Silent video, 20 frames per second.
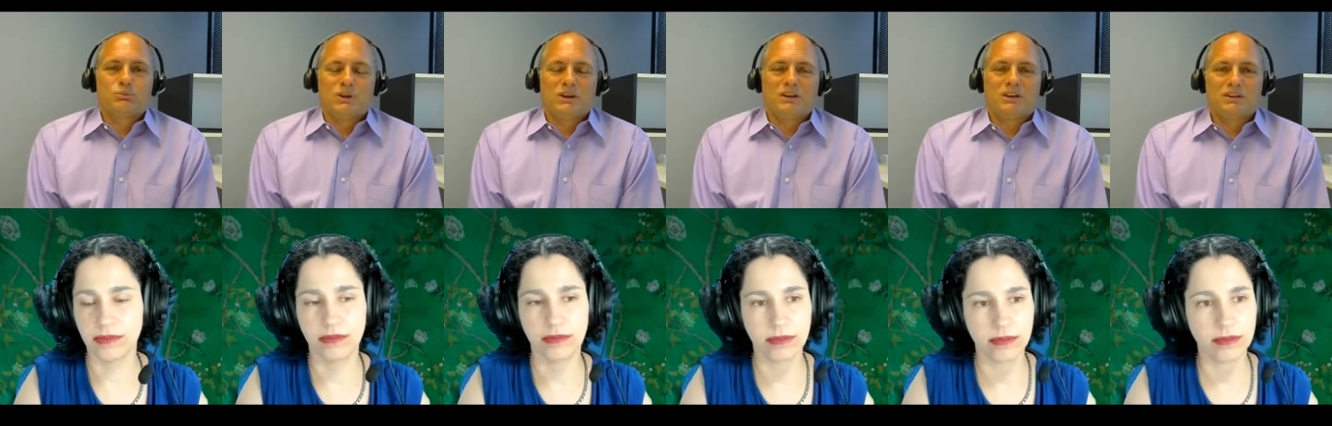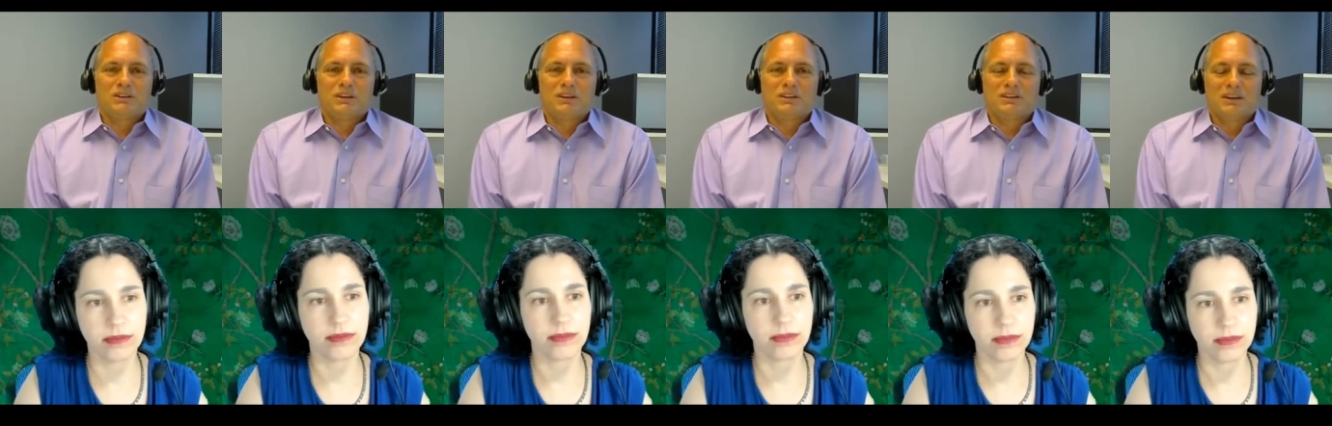
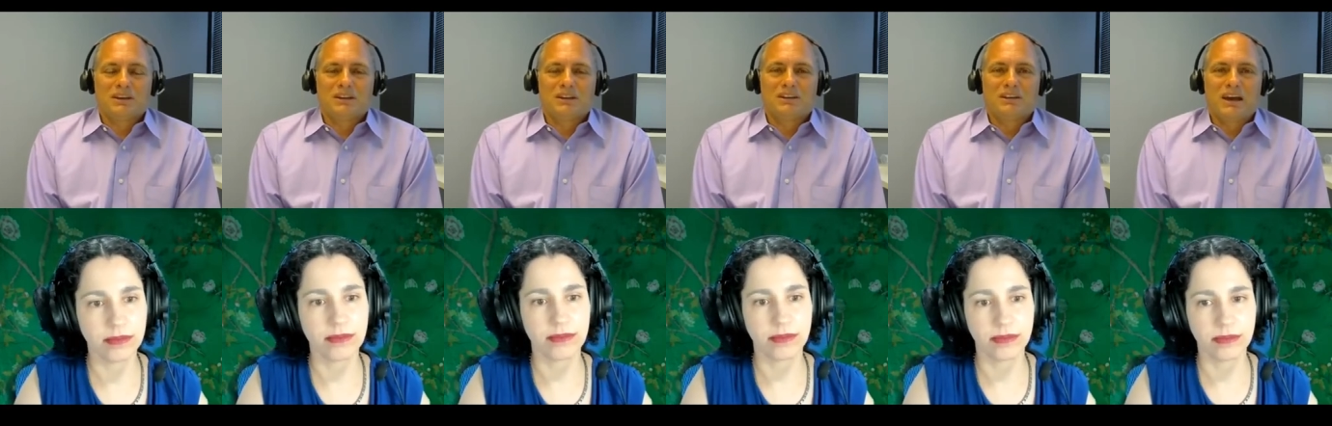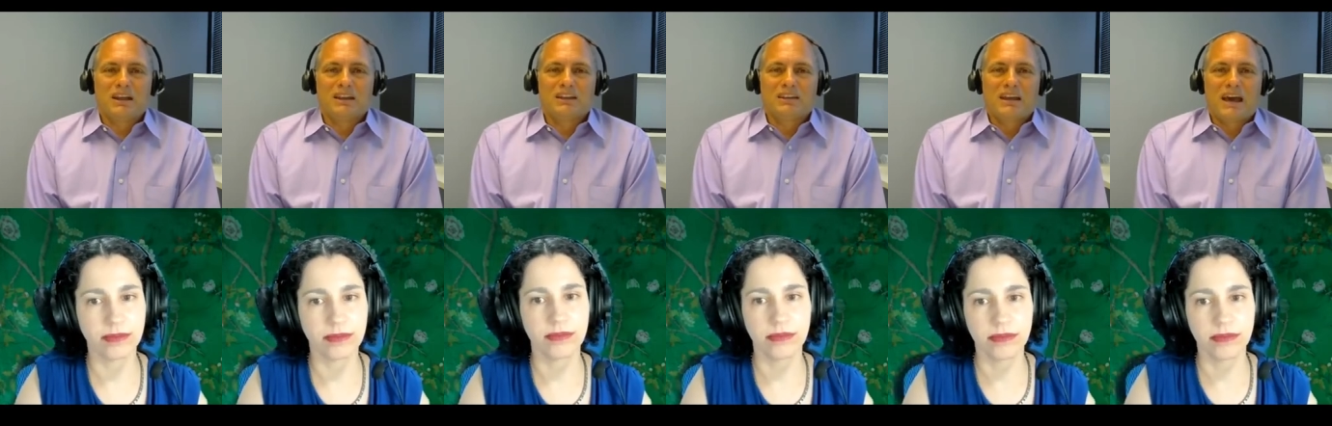Speaker 1: because I think
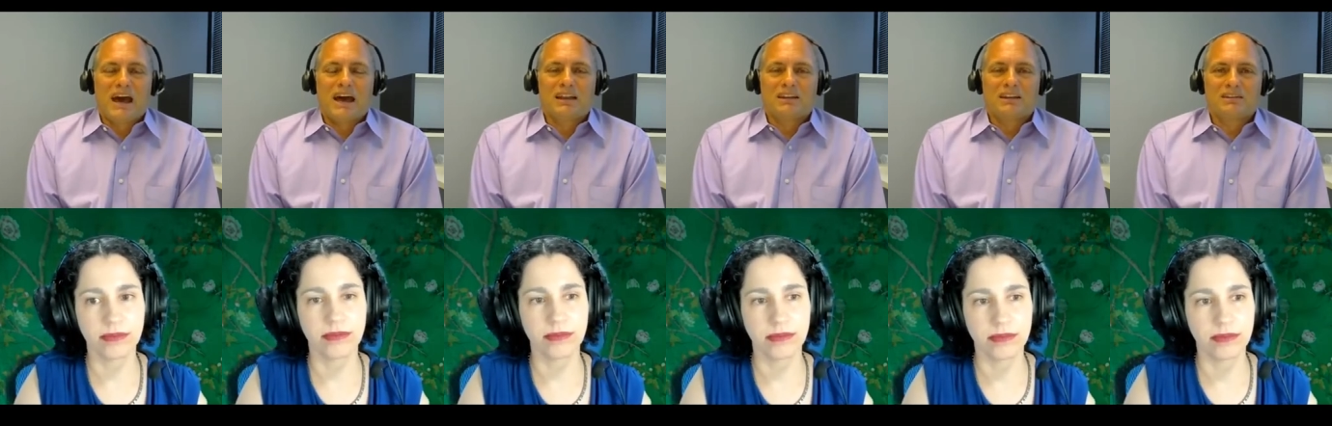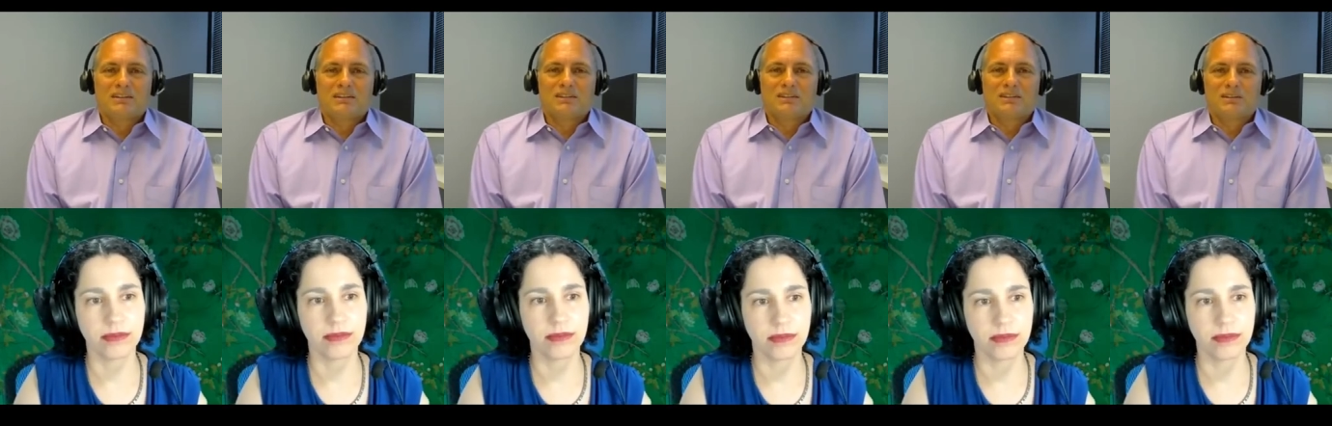that that,
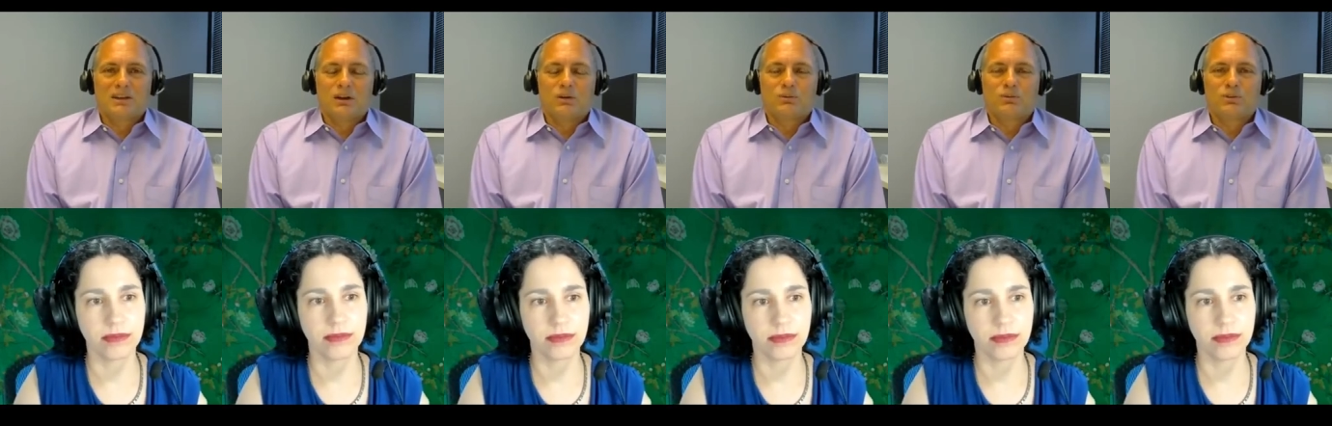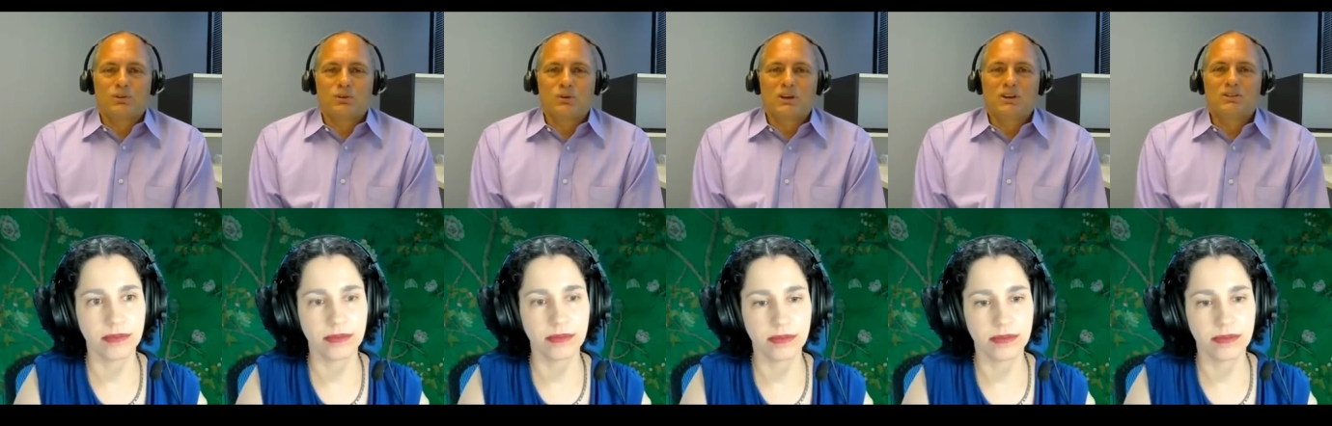you know,
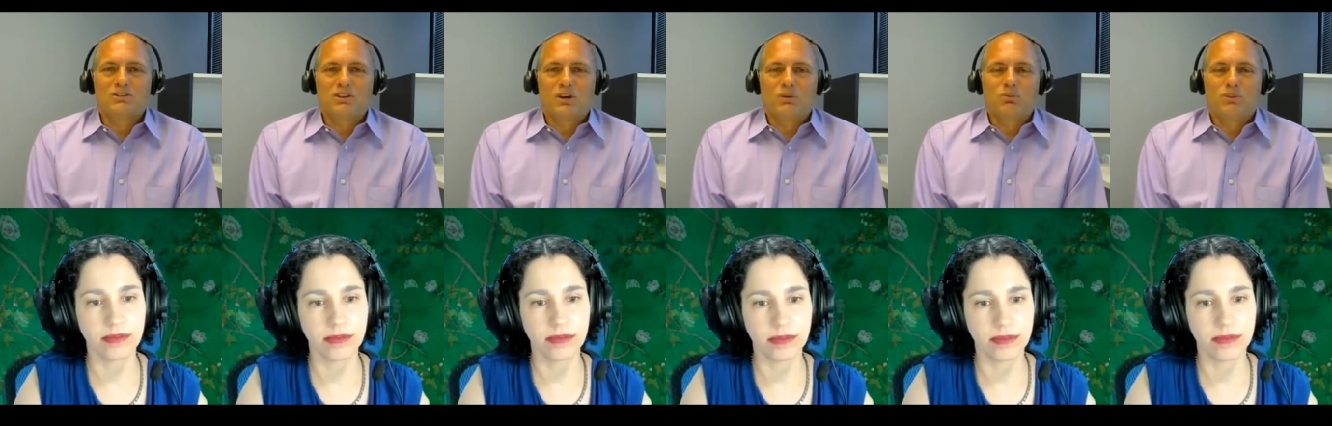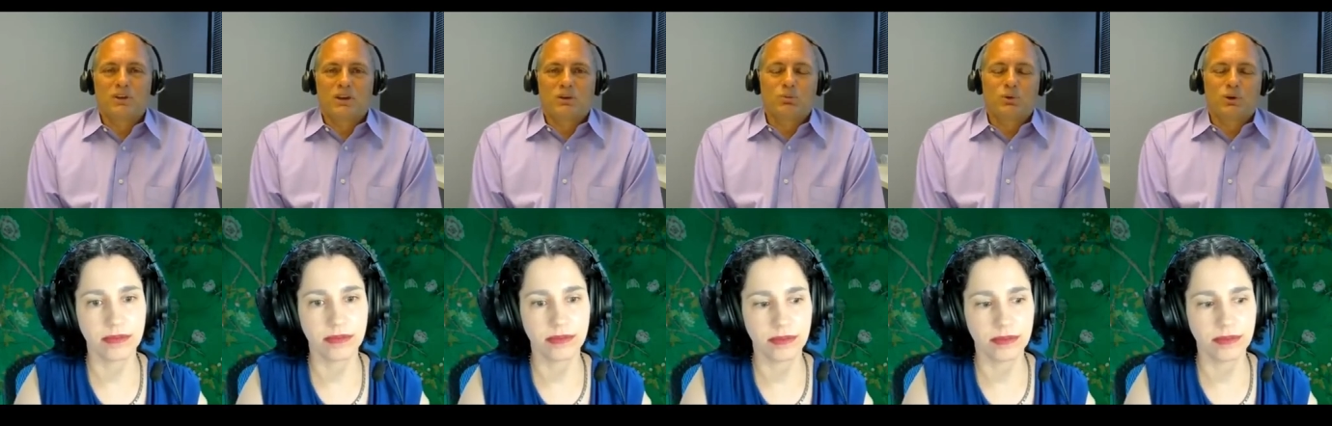doing
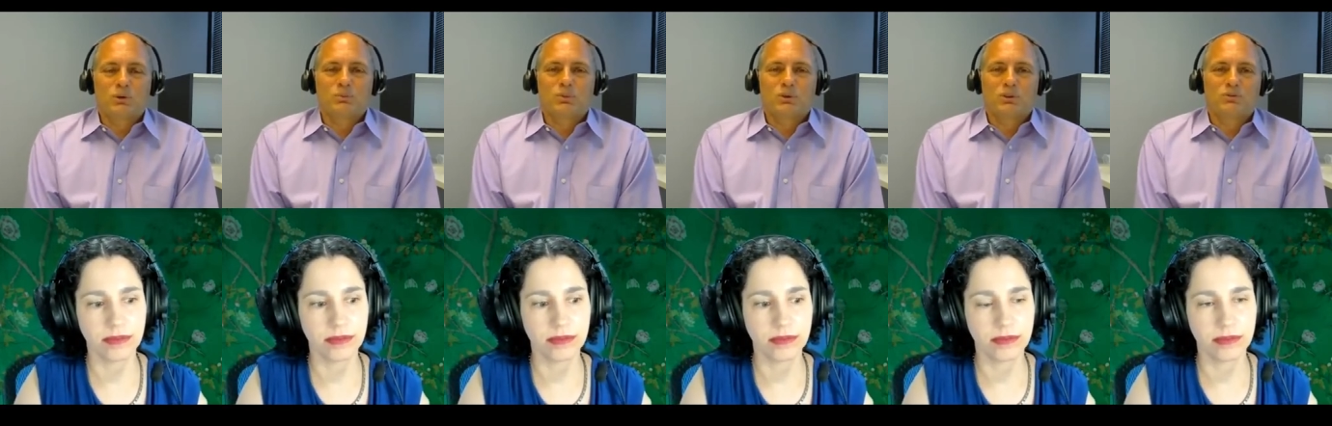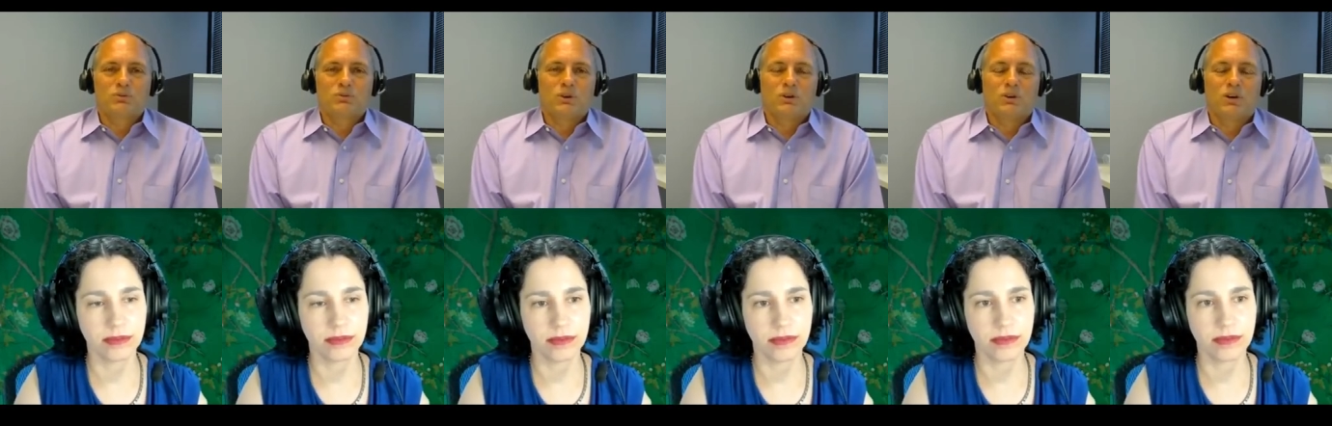something
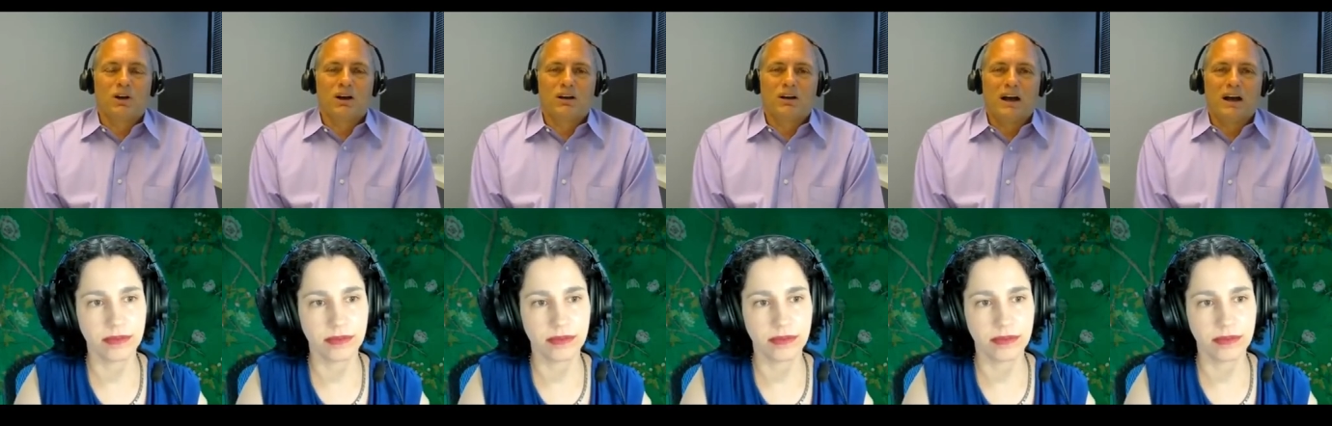purposeful,